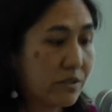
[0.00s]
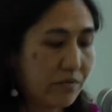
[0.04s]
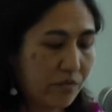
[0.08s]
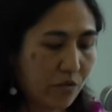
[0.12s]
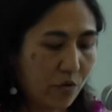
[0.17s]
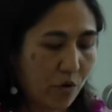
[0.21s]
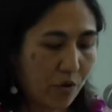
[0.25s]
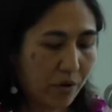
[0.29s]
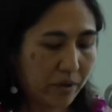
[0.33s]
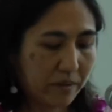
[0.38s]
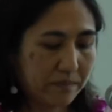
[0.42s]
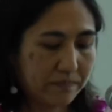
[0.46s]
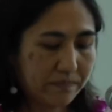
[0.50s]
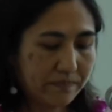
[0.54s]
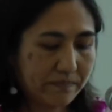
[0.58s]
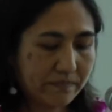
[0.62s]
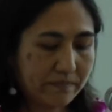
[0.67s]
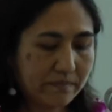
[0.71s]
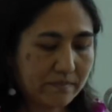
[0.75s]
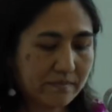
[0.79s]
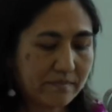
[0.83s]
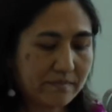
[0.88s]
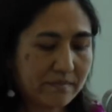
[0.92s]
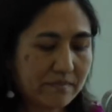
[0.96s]
for,
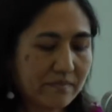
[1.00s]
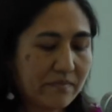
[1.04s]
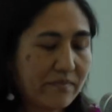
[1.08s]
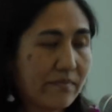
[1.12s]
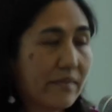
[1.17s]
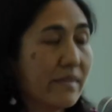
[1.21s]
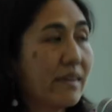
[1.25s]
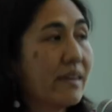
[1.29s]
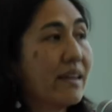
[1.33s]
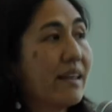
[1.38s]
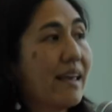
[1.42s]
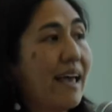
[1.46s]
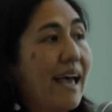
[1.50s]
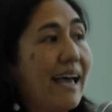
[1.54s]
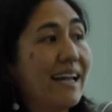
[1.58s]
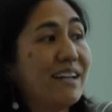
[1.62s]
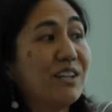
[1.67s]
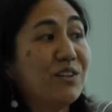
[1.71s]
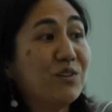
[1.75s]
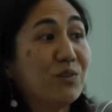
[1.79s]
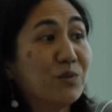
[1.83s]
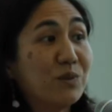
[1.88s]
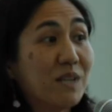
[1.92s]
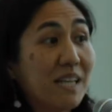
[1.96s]
and
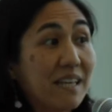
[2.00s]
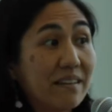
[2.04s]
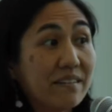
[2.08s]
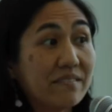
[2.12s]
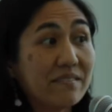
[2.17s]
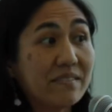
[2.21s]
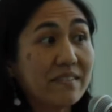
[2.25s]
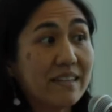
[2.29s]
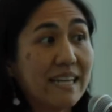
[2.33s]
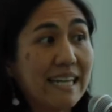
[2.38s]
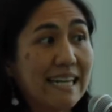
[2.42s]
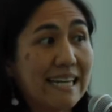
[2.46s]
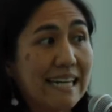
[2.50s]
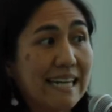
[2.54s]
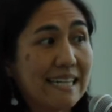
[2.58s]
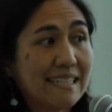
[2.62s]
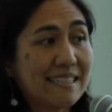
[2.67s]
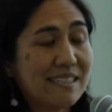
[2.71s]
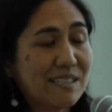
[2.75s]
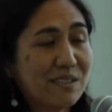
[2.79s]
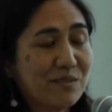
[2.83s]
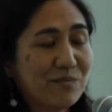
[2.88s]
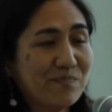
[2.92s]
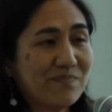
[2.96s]
you live in
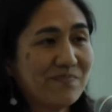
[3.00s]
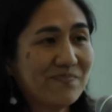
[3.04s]
it.